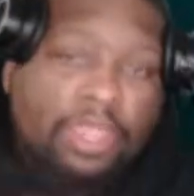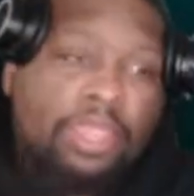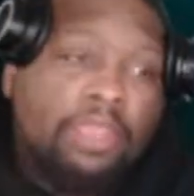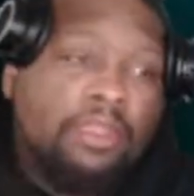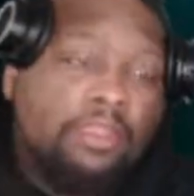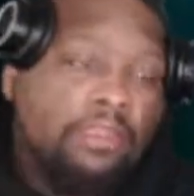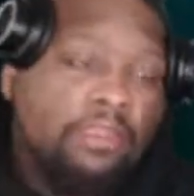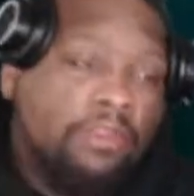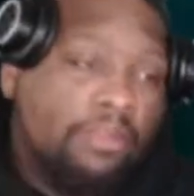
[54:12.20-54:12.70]

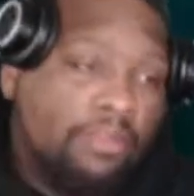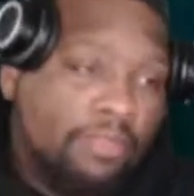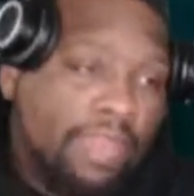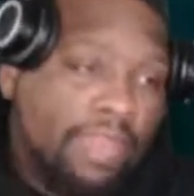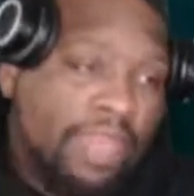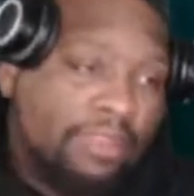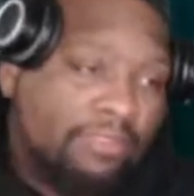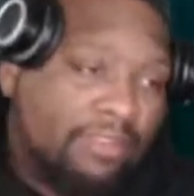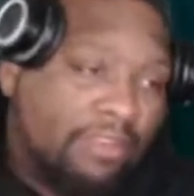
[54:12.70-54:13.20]
you know,
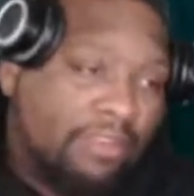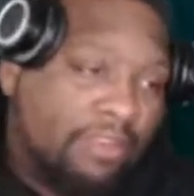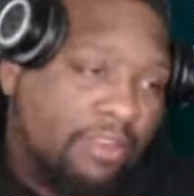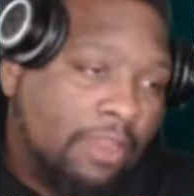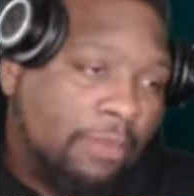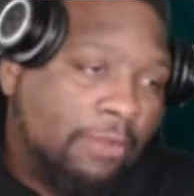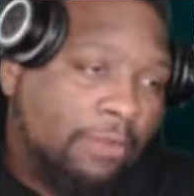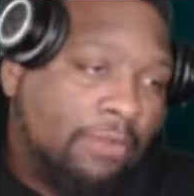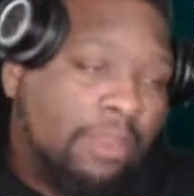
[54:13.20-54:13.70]
that's the
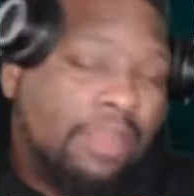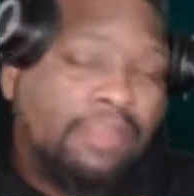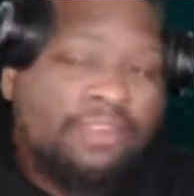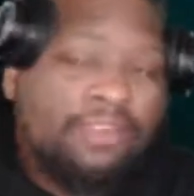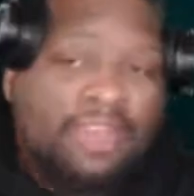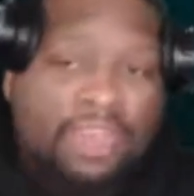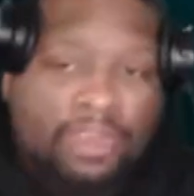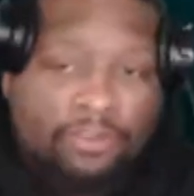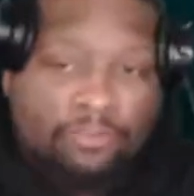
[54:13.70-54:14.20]
double
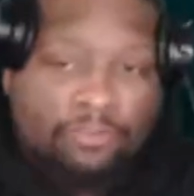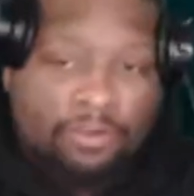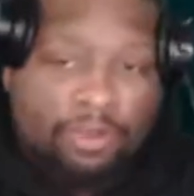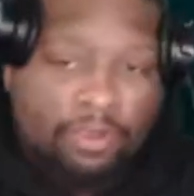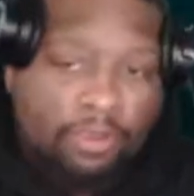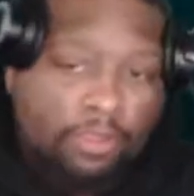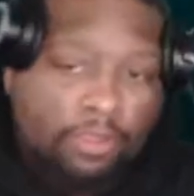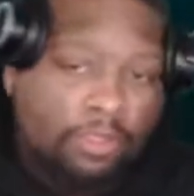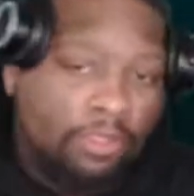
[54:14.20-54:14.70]
entendre.
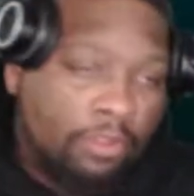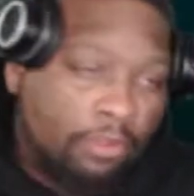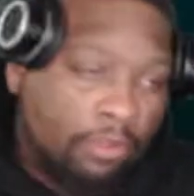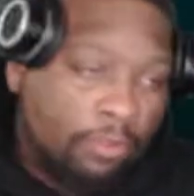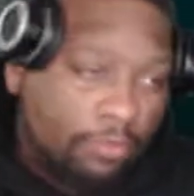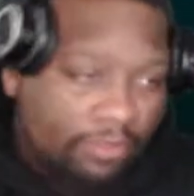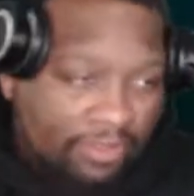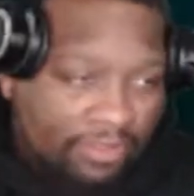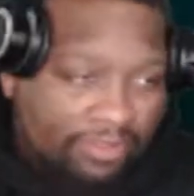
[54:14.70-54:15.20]
You either
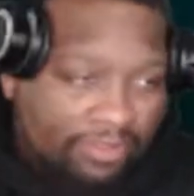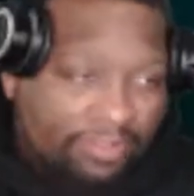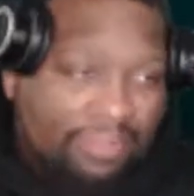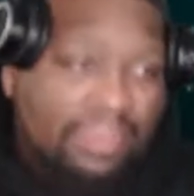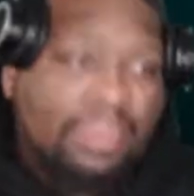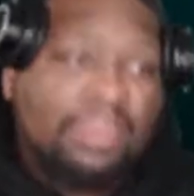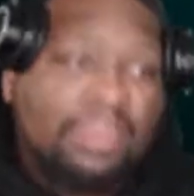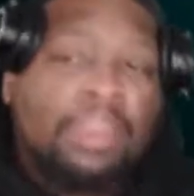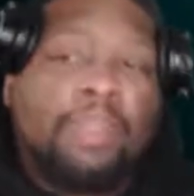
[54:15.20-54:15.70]
you
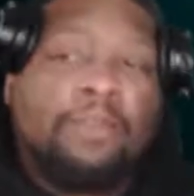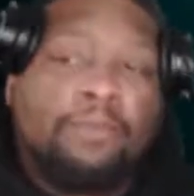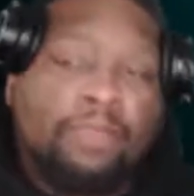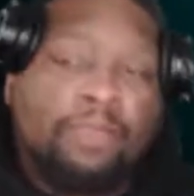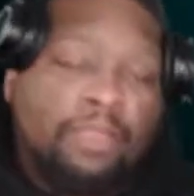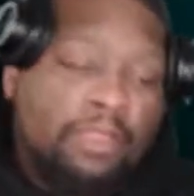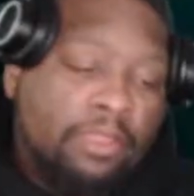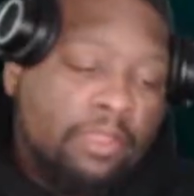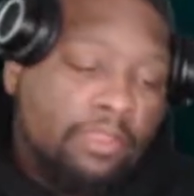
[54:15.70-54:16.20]
succeed at
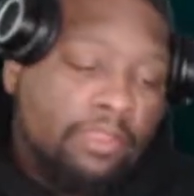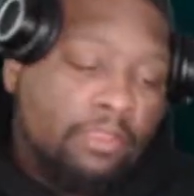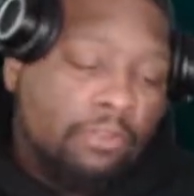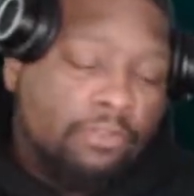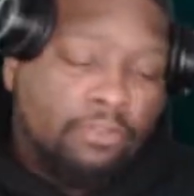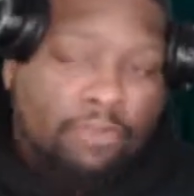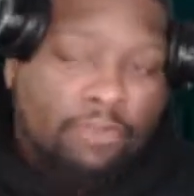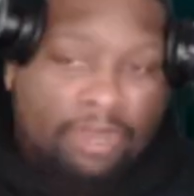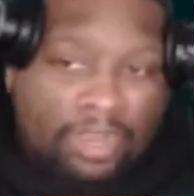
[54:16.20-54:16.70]
you
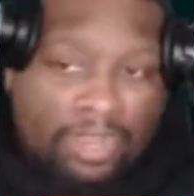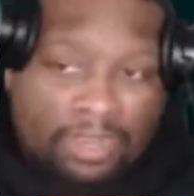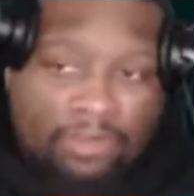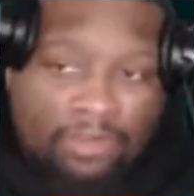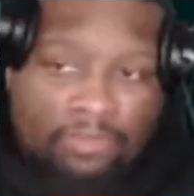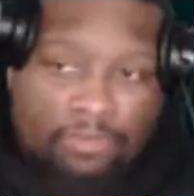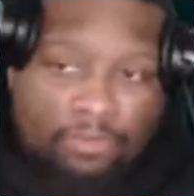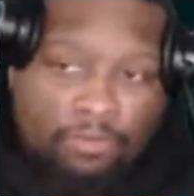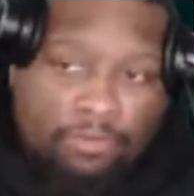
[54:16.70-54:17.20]
trying
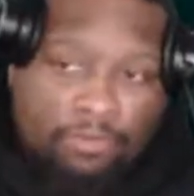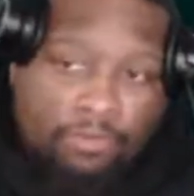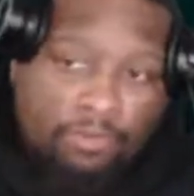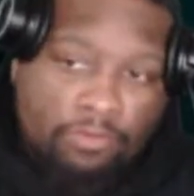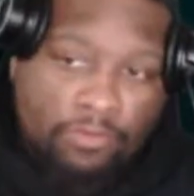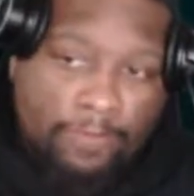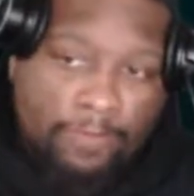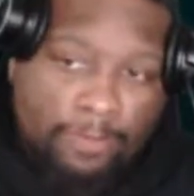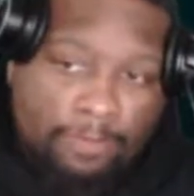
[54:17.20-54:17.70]
to,
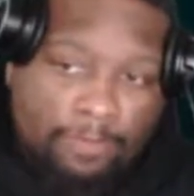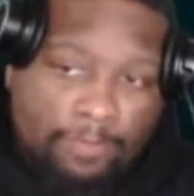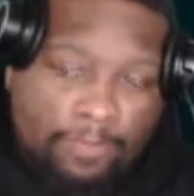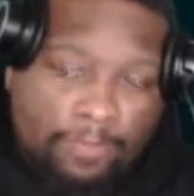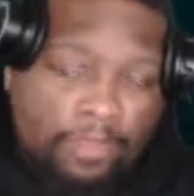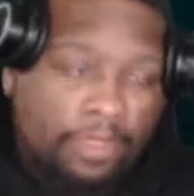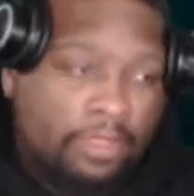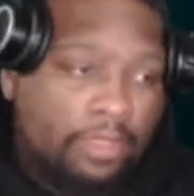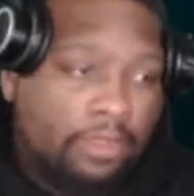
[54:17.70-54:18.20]

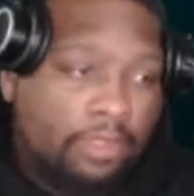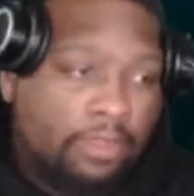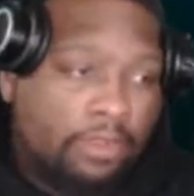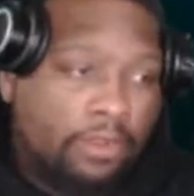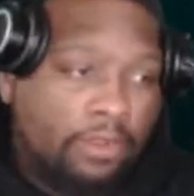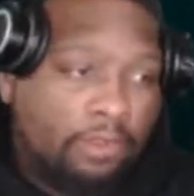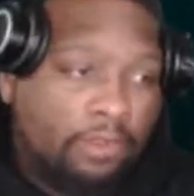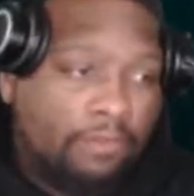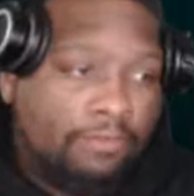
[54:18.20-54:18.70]
you
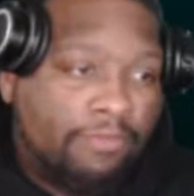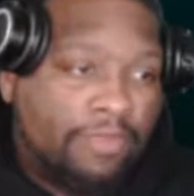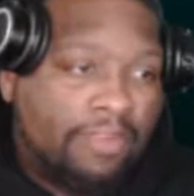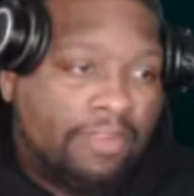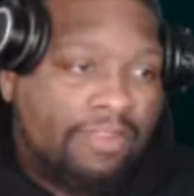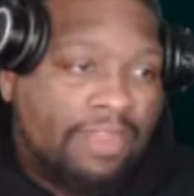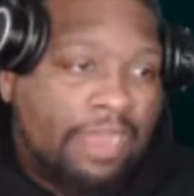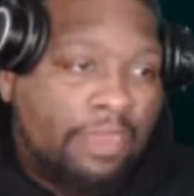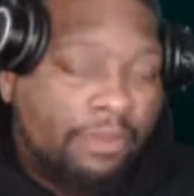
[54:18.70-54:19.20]
know,
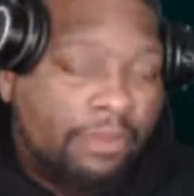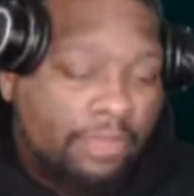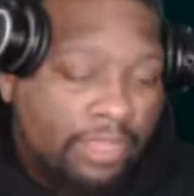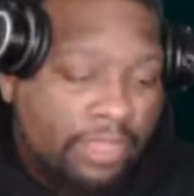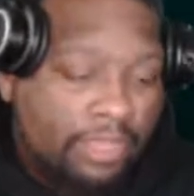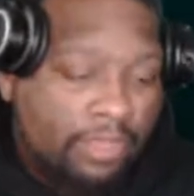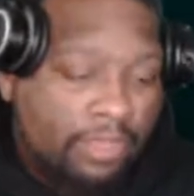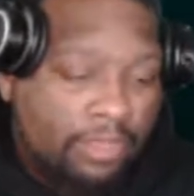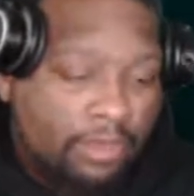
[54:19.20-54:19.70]
vent out
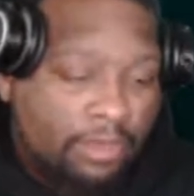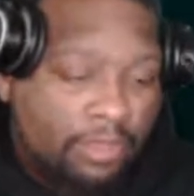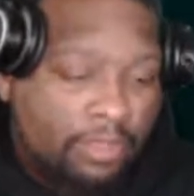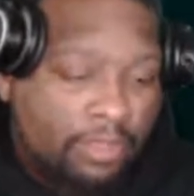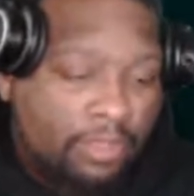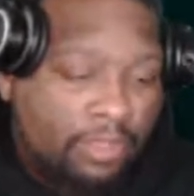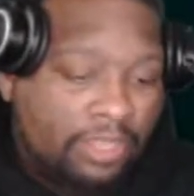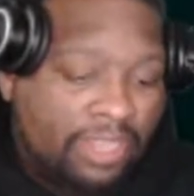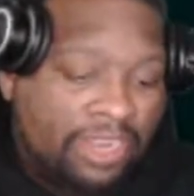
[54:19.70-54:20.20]
and
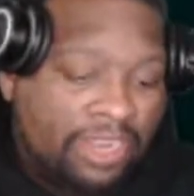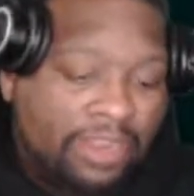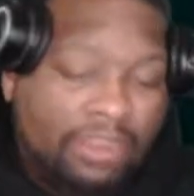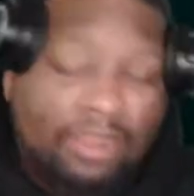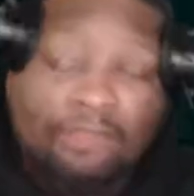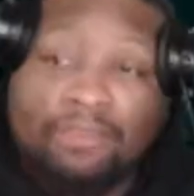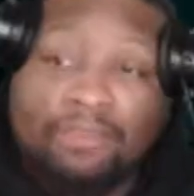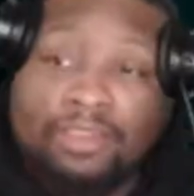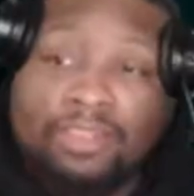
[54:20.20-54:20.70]
get out
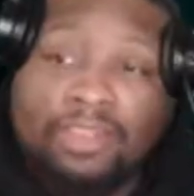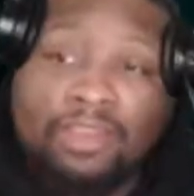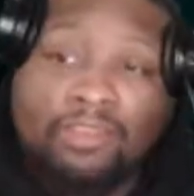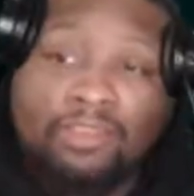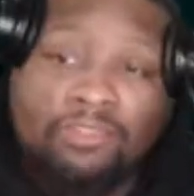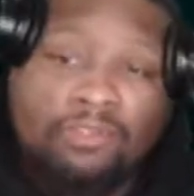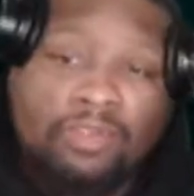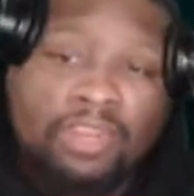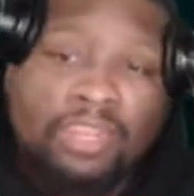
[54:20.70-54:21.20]
everything
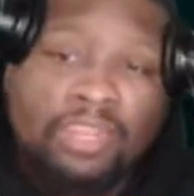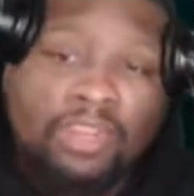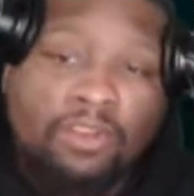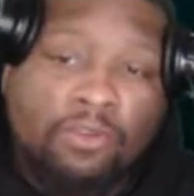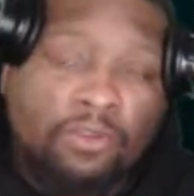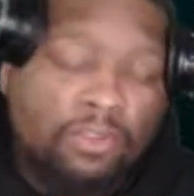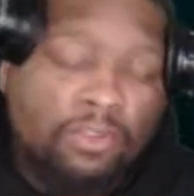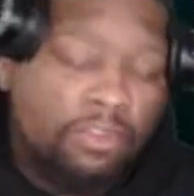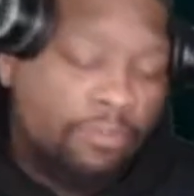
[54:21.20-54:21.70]
that you need,
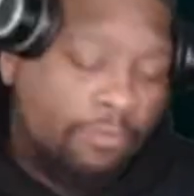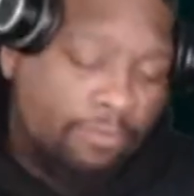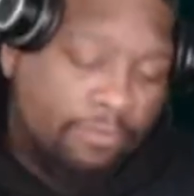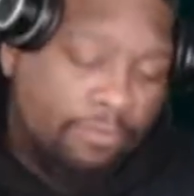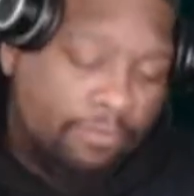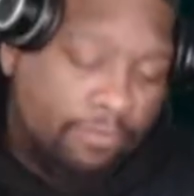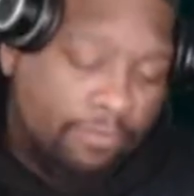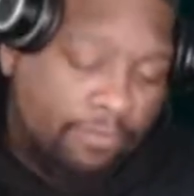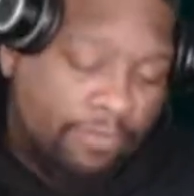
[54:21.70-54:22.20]
or you
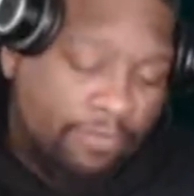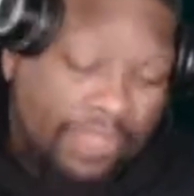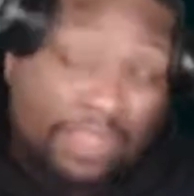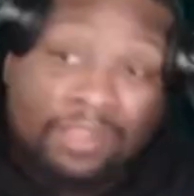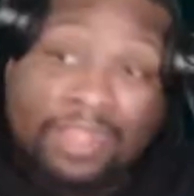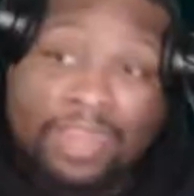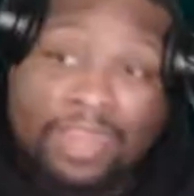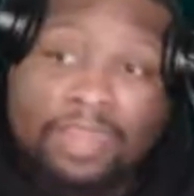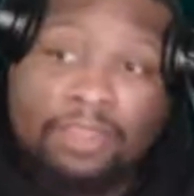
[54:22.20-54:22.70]

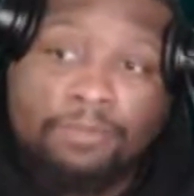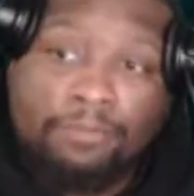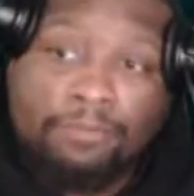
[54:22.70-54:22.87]
fail at it.